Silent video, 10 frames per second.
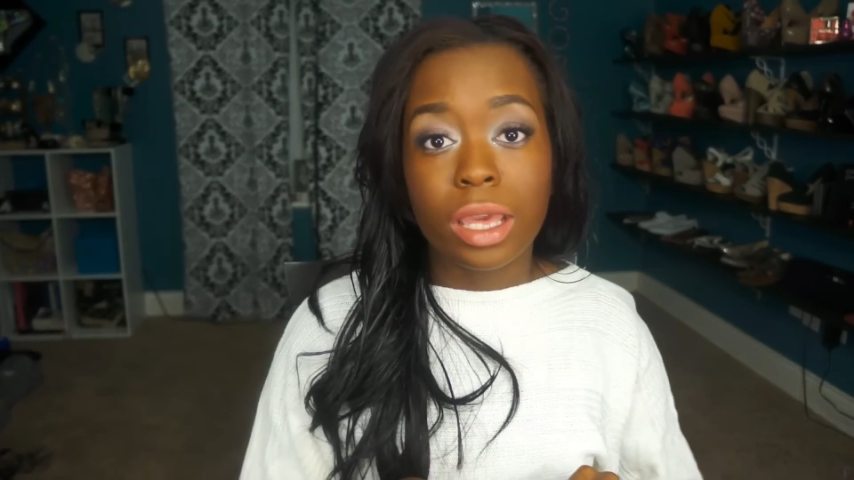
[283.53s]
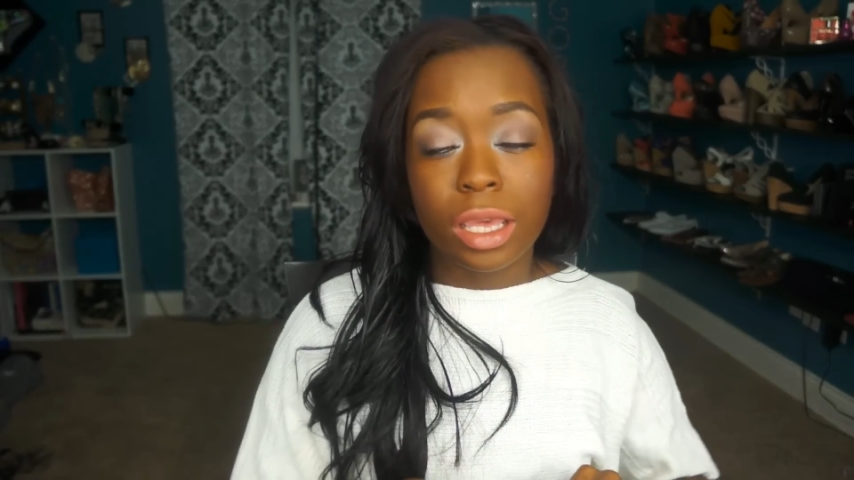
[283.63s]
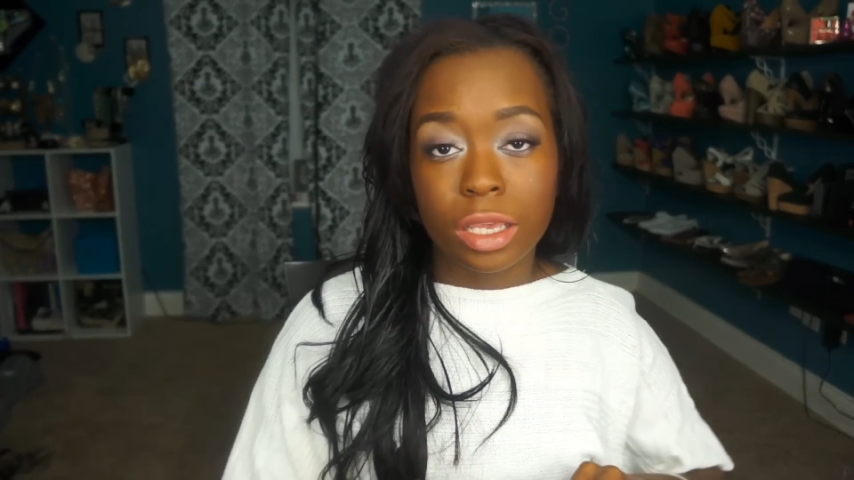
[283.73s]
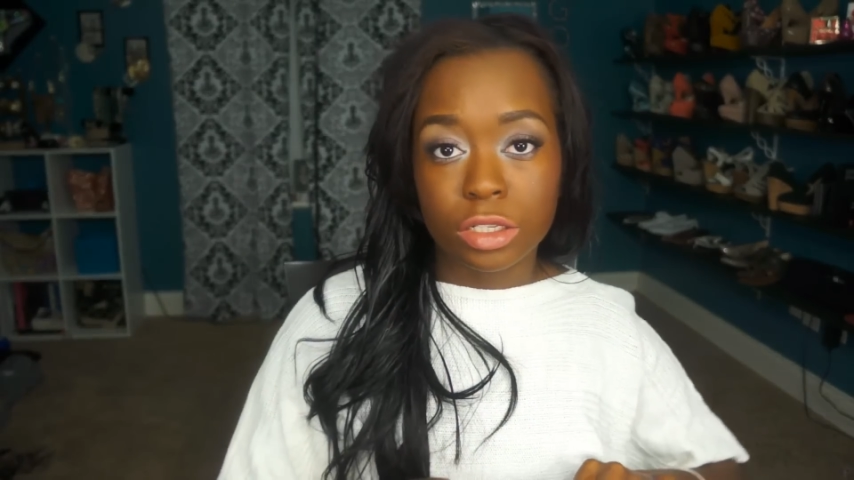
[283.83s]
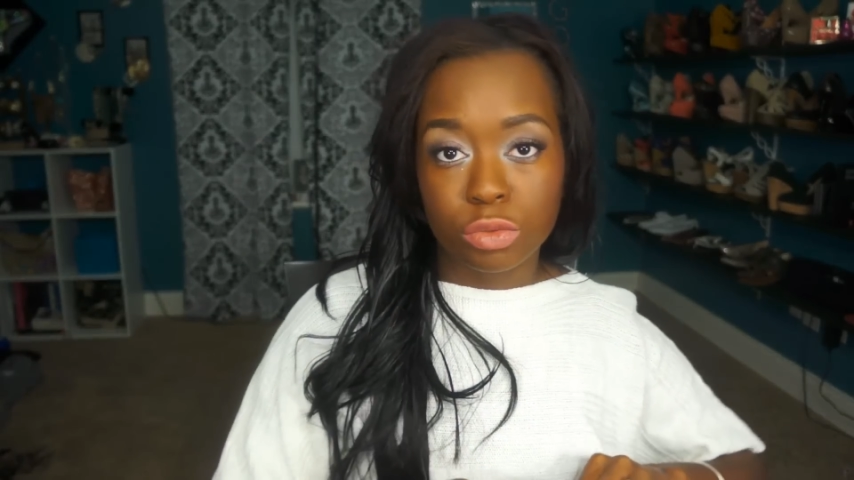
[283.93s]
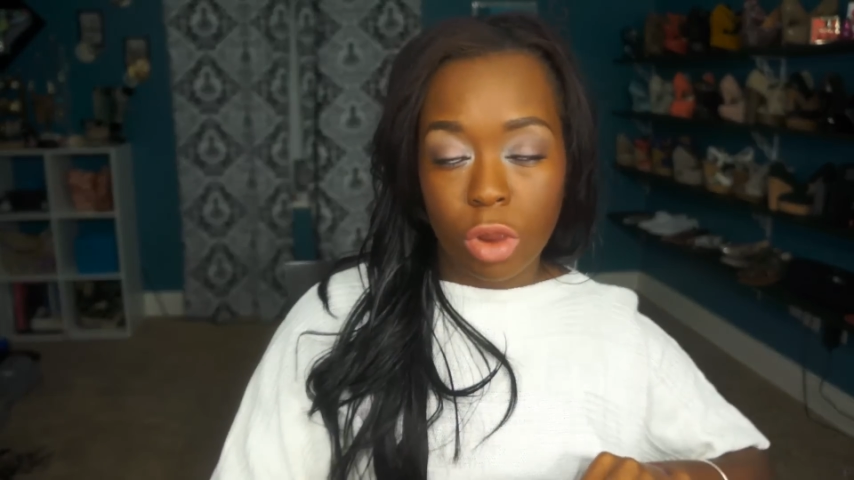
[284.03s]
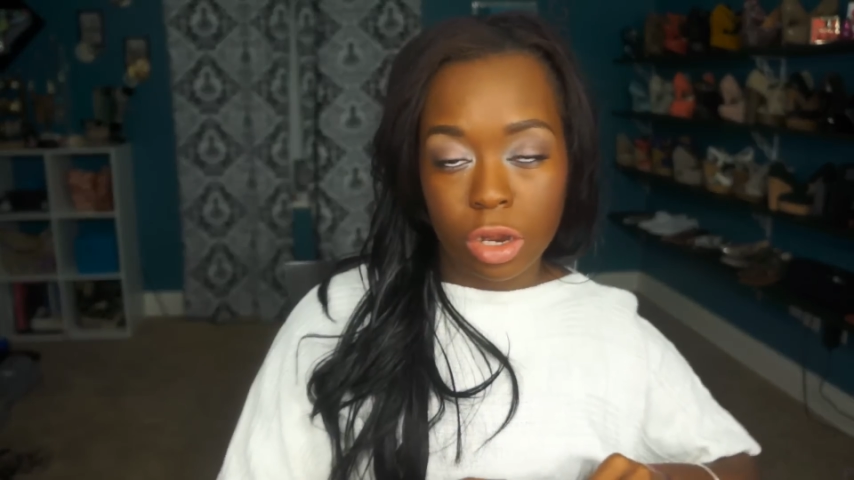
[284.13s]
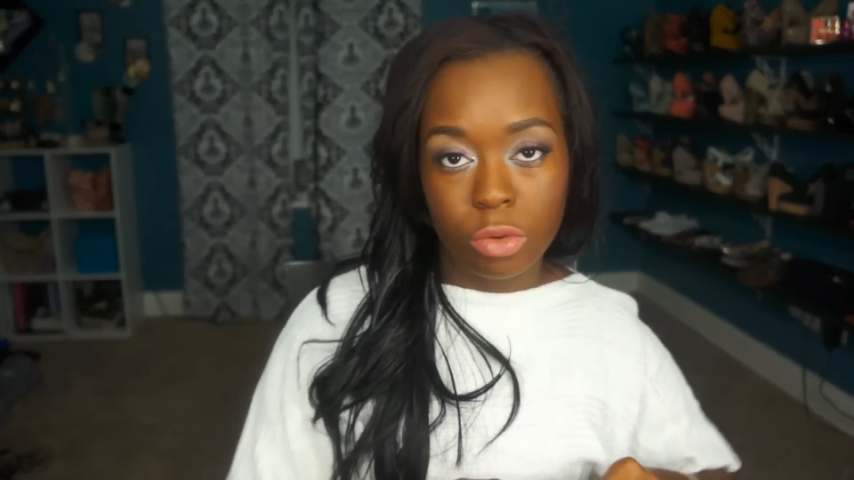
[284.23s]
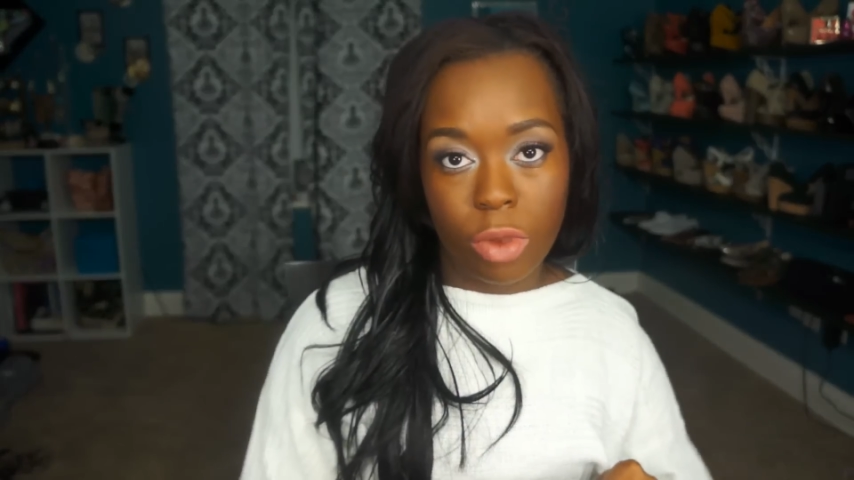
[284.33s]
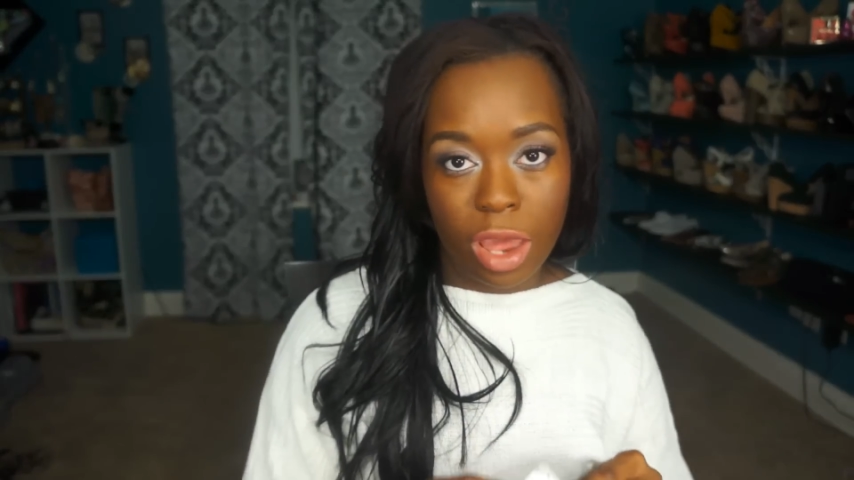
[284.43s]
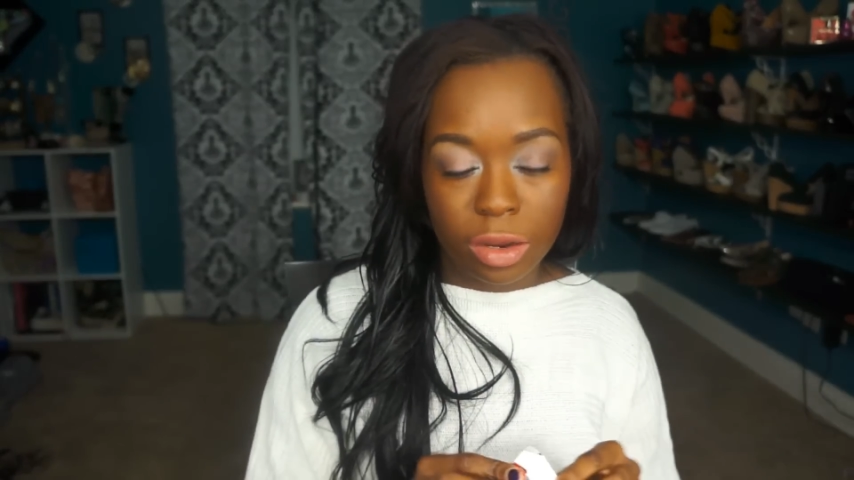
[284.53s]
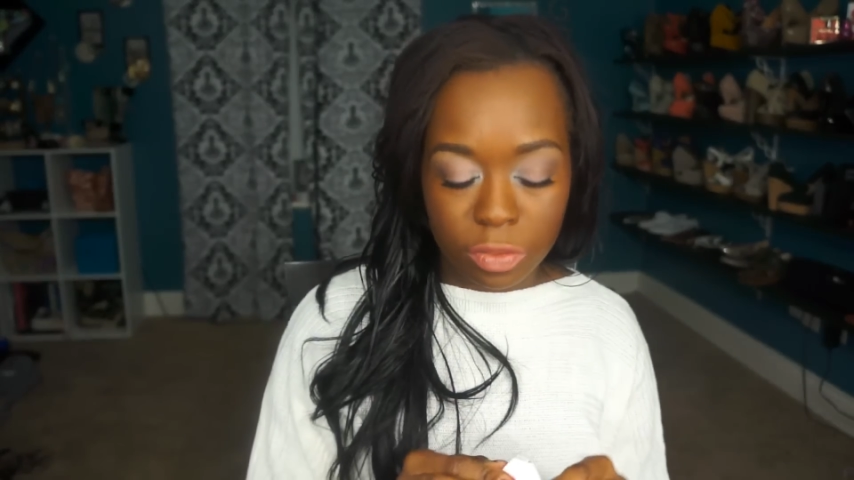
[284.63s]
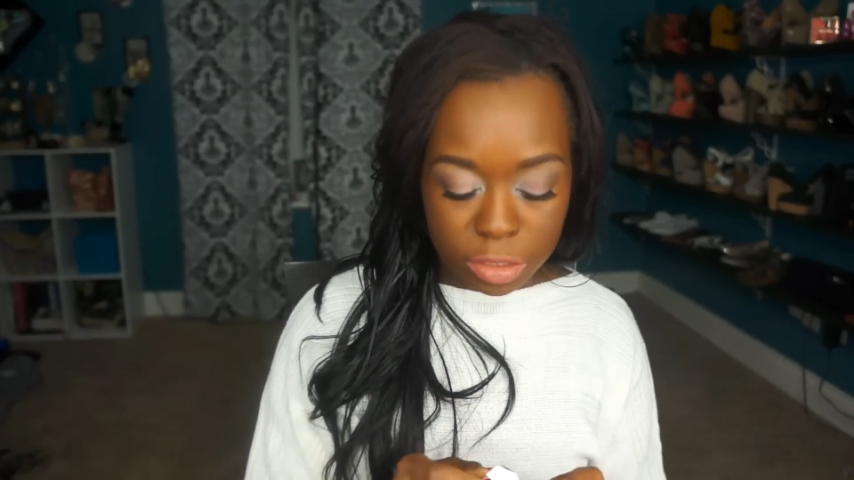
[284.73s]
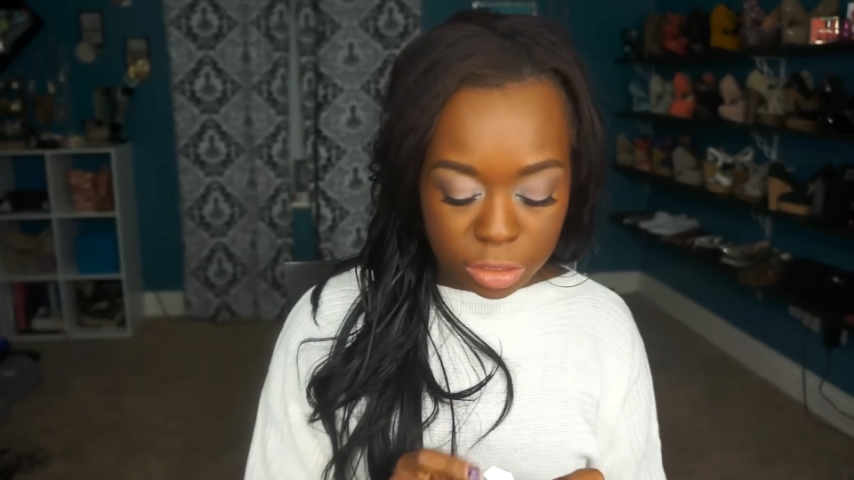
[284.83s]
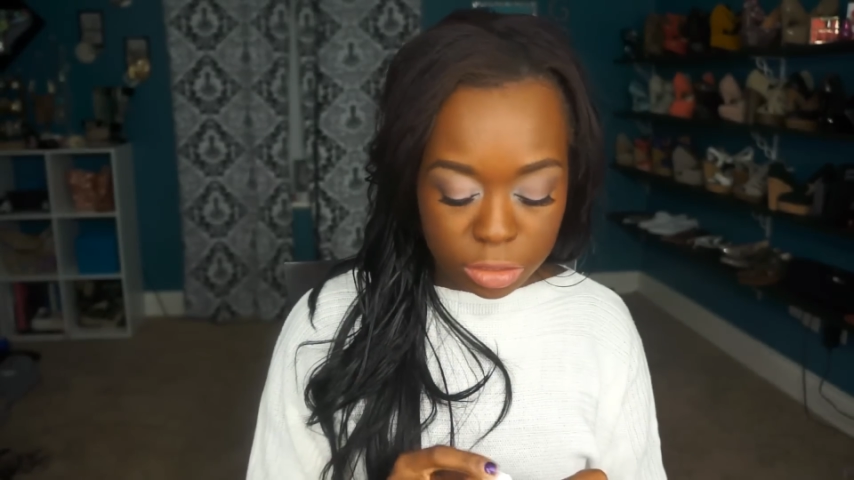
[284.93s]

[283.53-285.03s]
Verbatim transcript: is Ronnie Red, and this